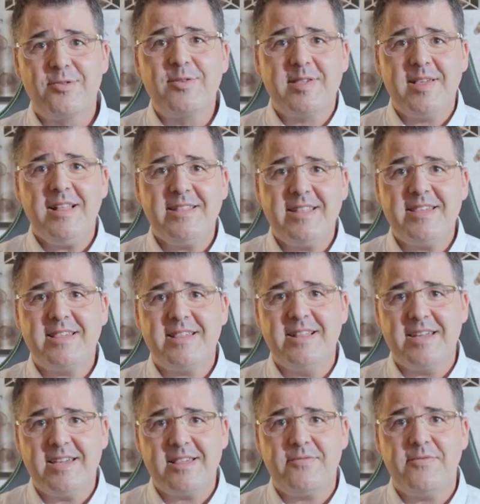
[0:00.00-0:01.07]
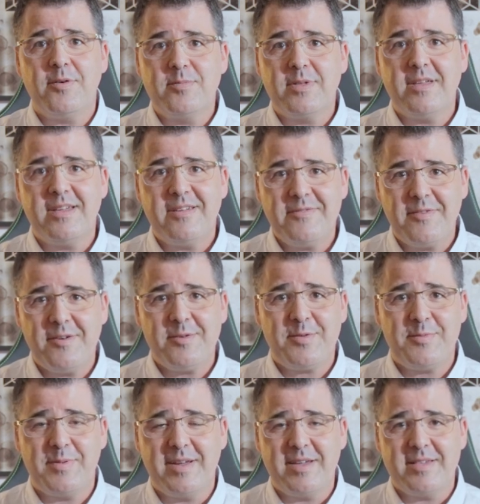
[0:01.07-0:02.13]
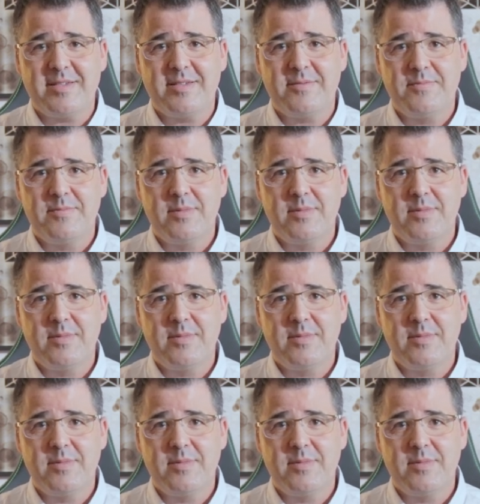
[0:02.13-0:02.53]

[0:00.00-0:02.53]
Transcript: To set this list from the first place.